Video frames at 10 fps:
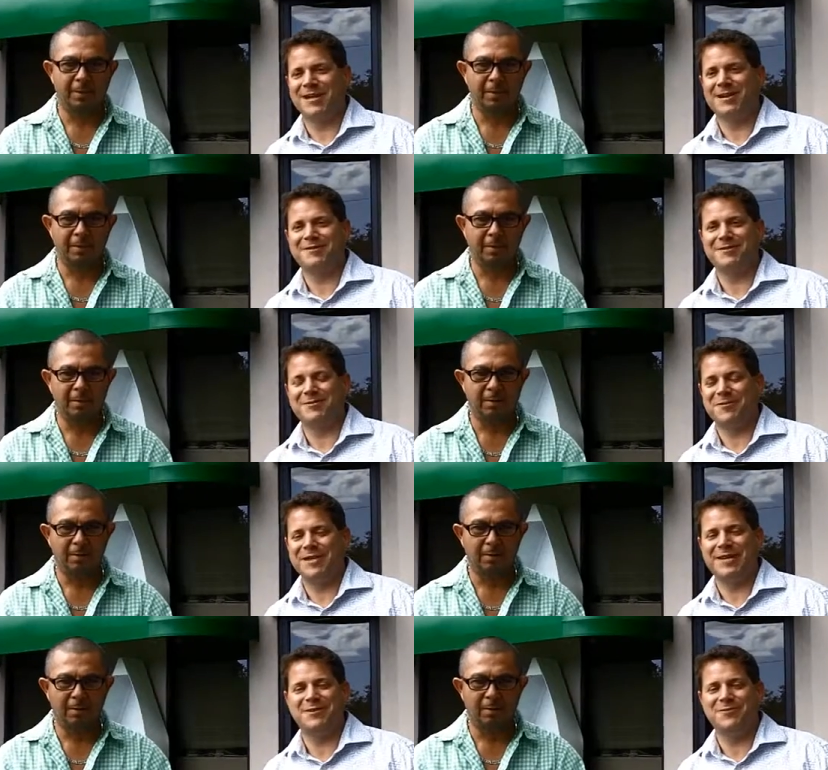Speaker 1: check out this
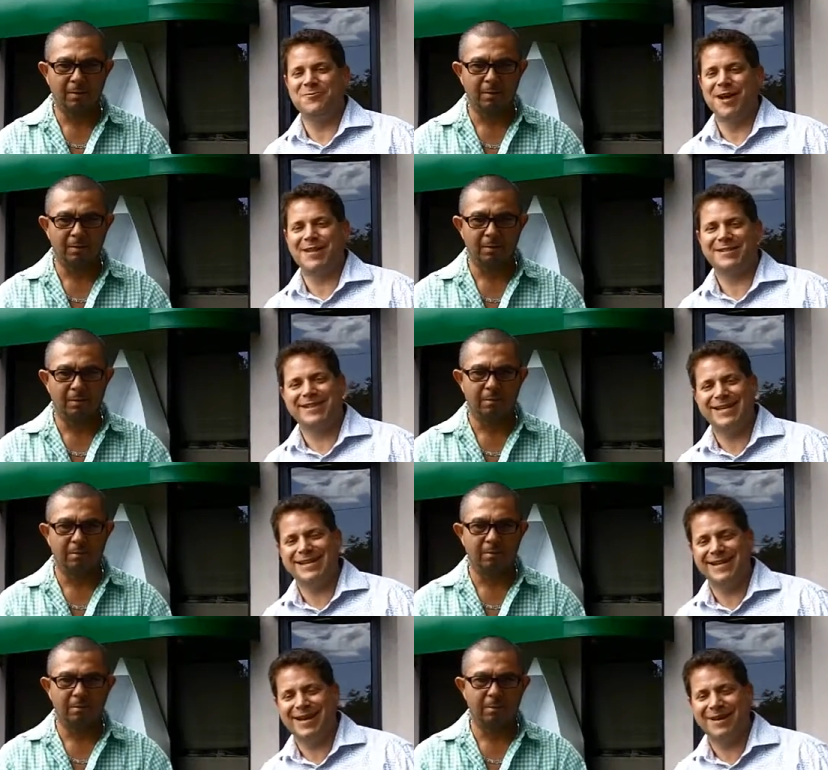weekend. Do not
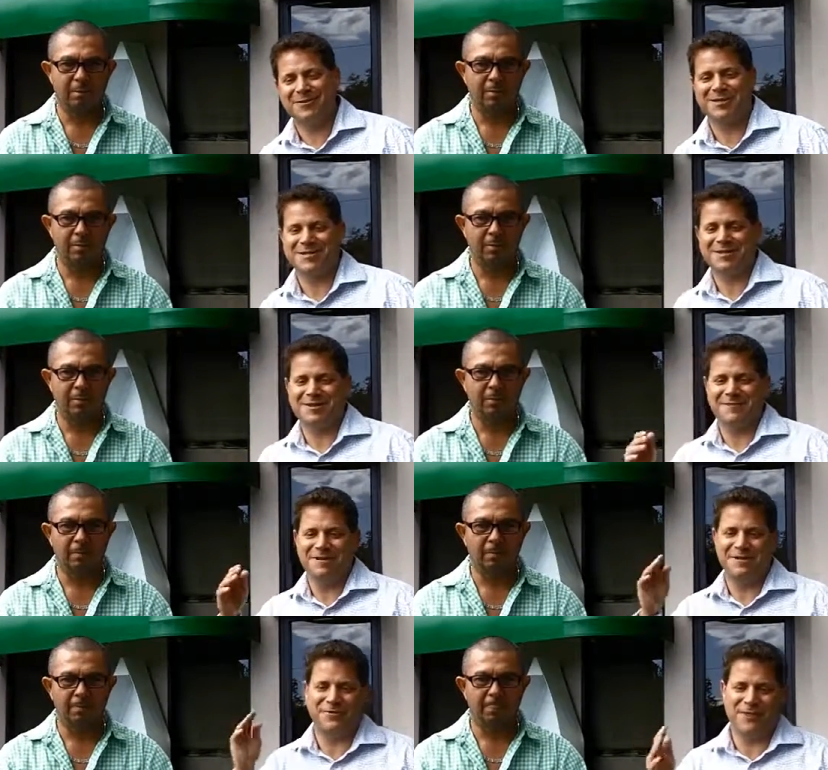stay in the house. This is going
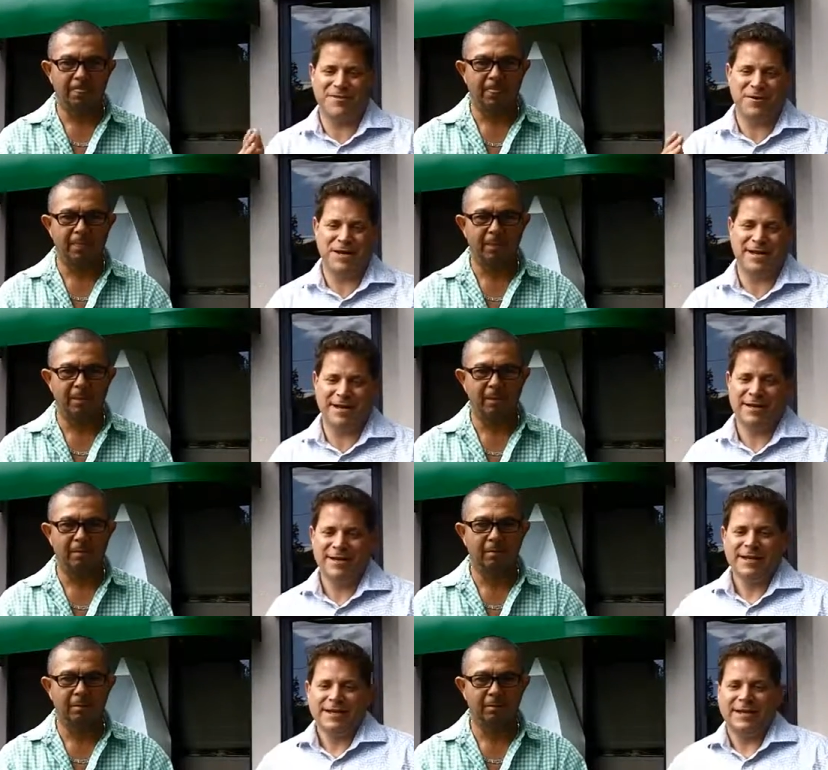to be a great weekend
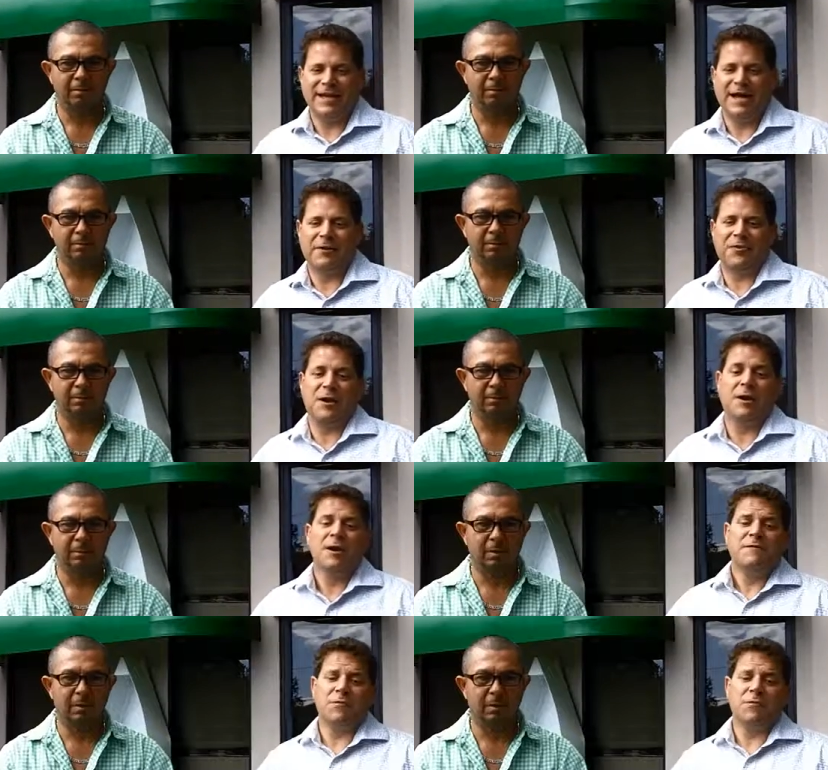to get out there.